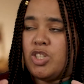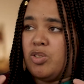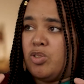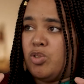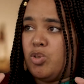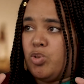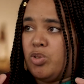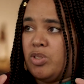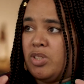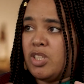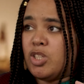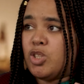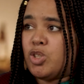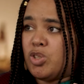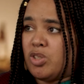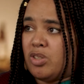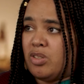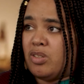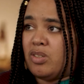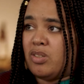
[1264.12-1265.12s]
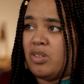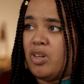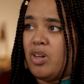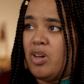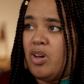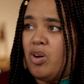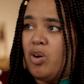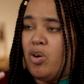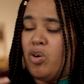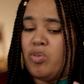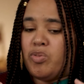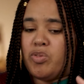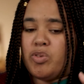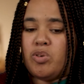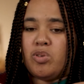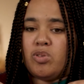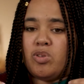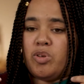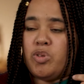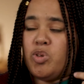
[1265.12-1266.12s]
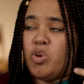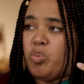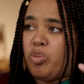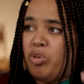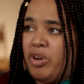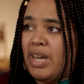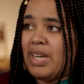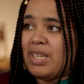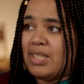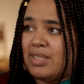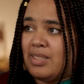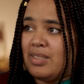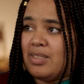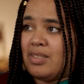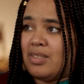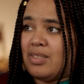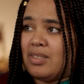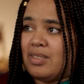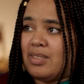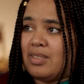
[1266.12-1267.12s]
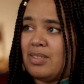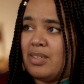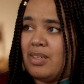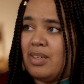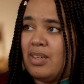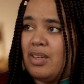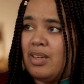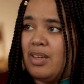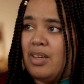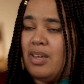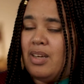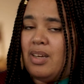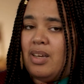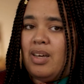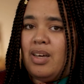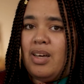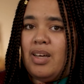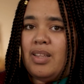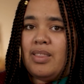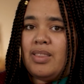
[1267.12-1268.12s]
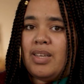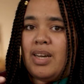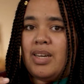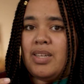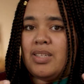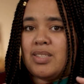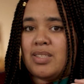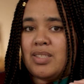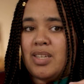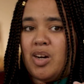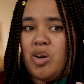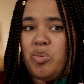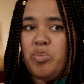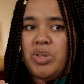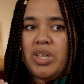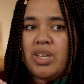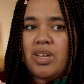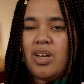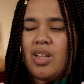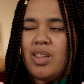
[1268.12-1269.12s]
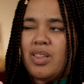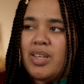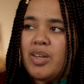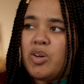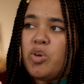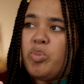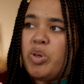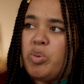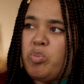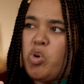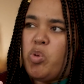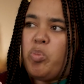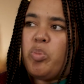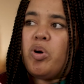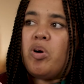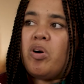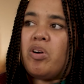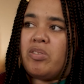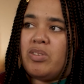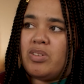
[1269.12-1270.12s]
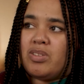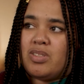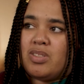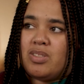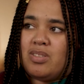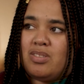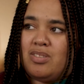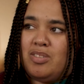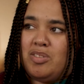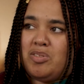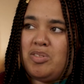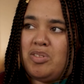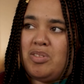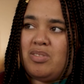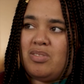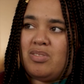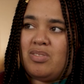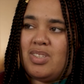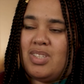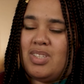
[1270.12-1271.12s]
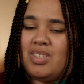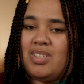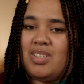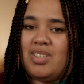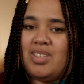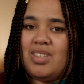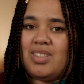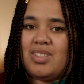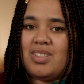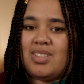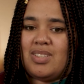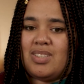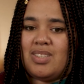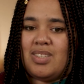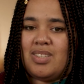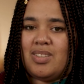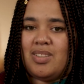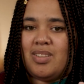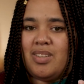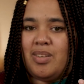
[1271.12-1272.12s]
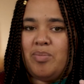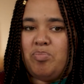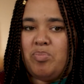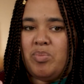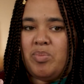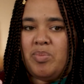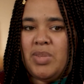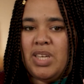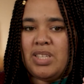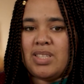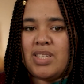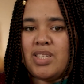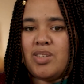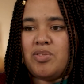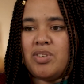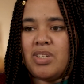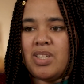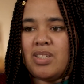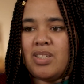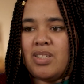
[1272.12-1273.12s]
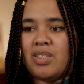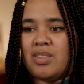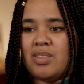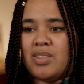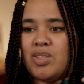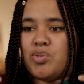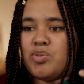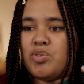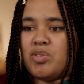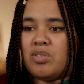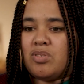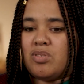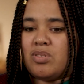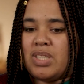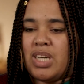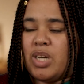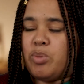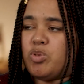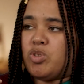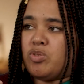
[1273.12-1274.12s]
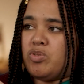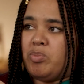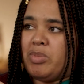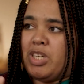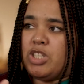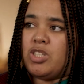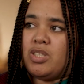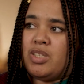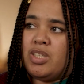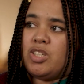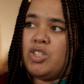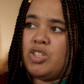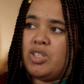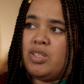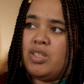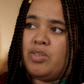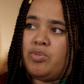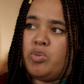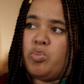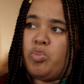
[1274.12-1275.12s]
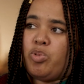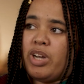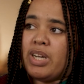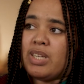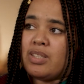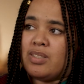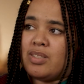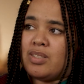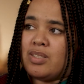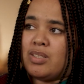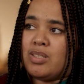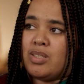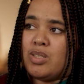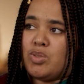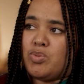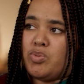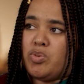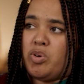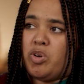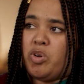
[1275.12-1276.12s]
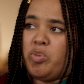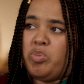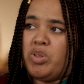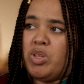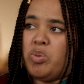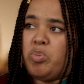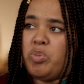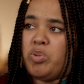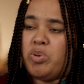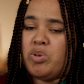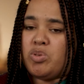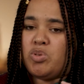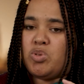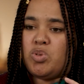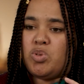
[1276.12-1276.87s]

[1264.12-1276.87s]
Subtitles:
in a tradition of colonial practice that is now being a little bit more porous, you know. It's giving different types of imagination, different practices for people